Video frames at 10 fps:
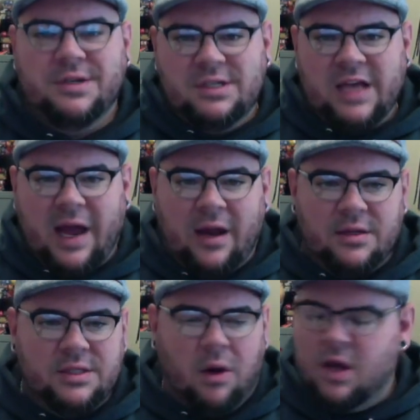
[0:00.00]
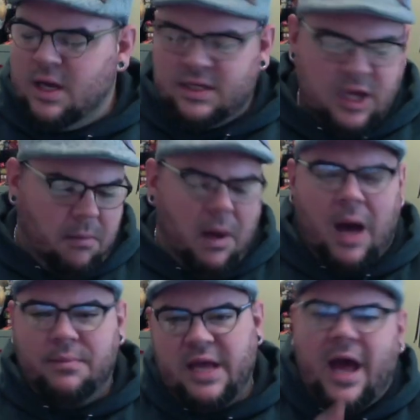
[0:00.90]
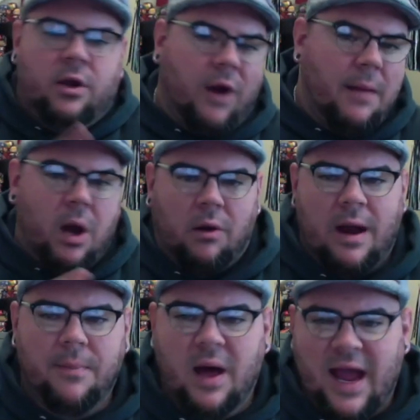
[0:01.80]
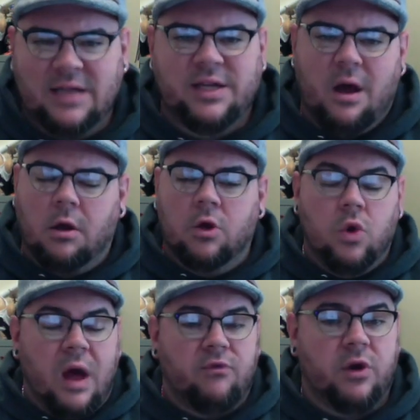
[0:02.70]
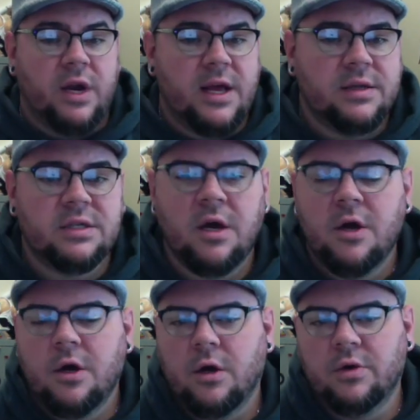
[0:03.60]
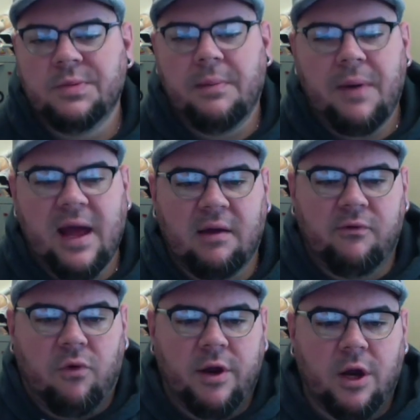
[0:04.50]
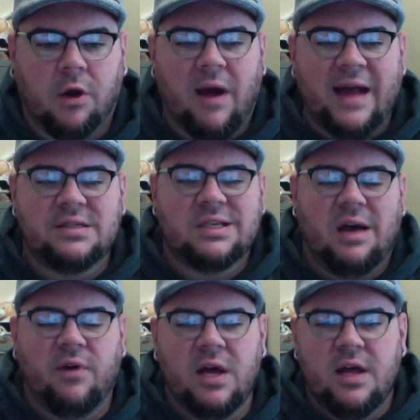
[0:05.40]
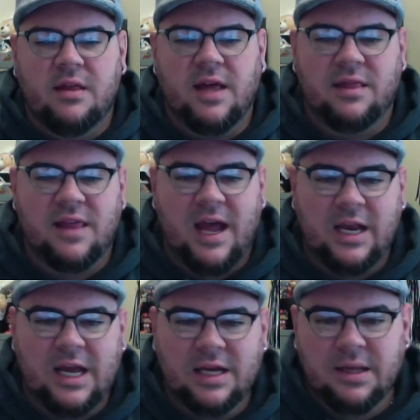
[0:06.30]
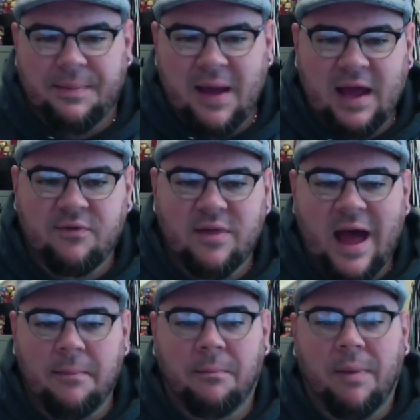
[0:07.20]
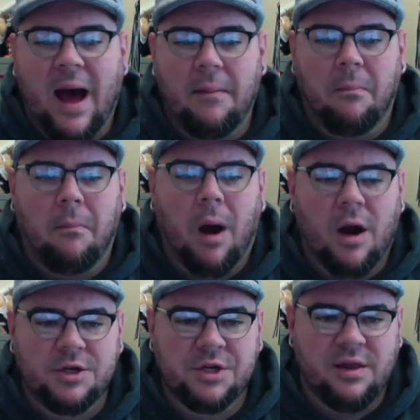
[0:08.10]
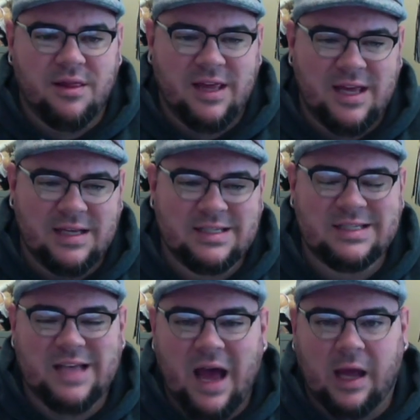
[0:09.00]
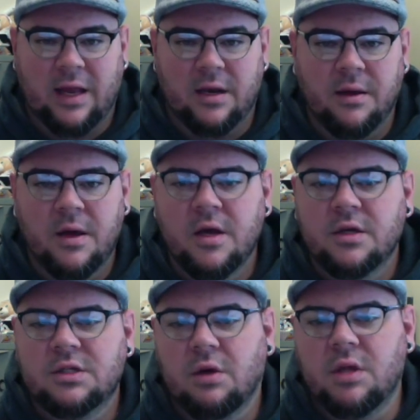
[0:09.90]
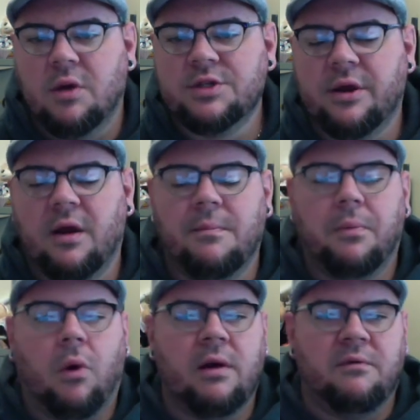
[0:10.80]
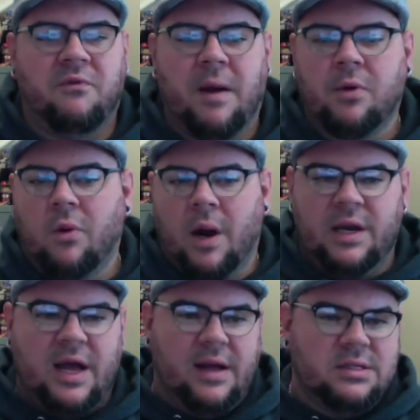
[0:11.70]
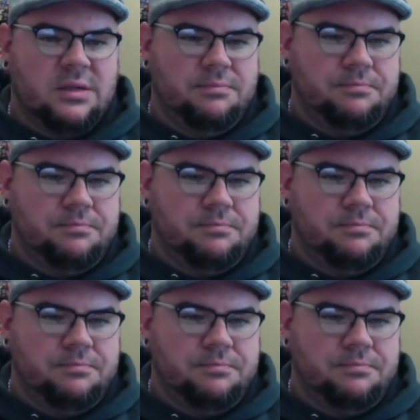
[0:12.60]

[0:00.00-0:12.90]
2nd. So tell mom, dad, grandma, grandpa, auntie, uncle, whoever it is who's been paying for your grad stuff, that they need to pay for that by March the 2nd. So those are your important February dates.